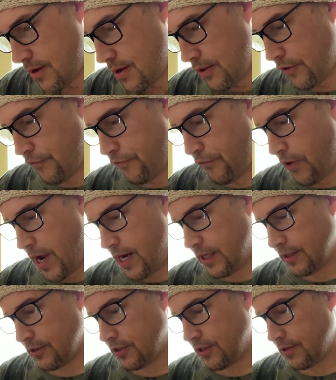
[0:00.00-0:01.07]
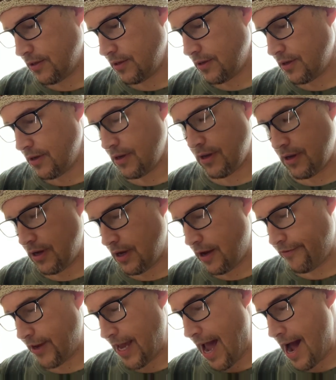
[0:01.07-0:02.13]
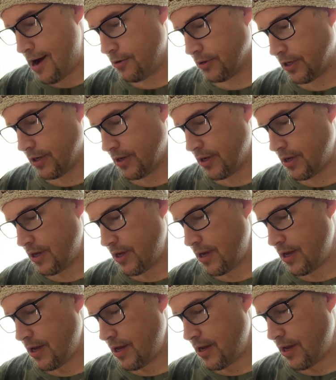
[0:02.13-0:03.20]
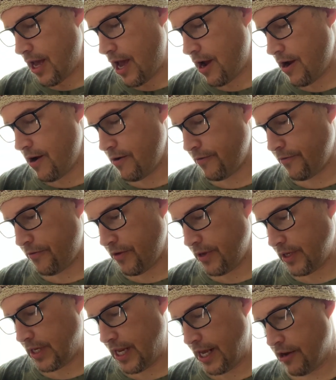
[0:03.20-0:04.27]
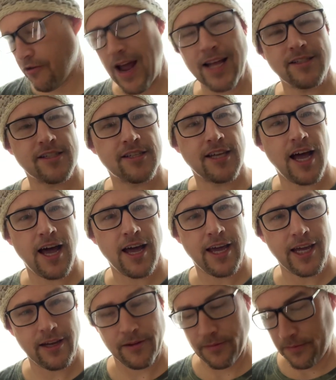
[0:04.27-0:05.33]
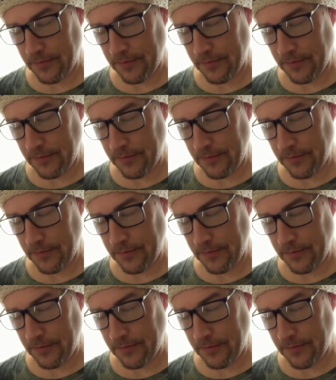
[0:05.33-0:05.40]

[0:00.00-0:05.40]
The Friends of Count Herve de Grandsaye.